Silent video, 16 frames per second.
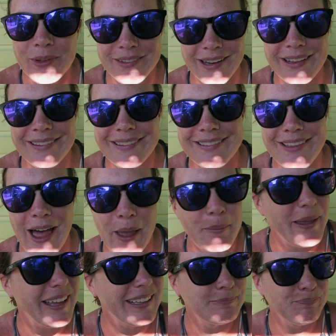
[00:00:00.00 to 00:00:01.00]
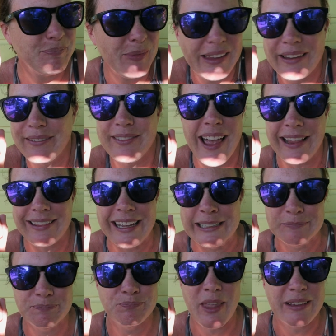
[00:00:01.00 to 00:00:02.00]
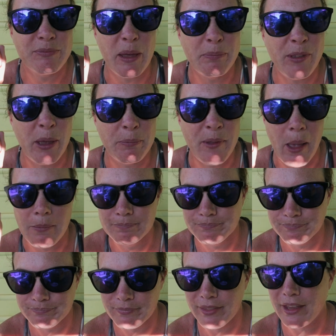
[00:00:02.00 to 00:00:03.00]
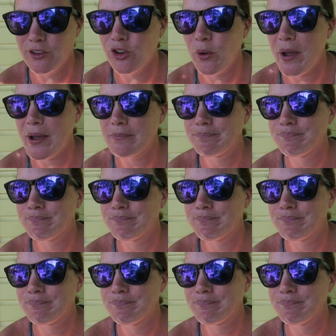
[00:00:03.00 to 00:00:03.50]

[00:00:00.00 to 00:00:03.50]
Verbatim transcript: one's nice and limey, gives that like thing to it.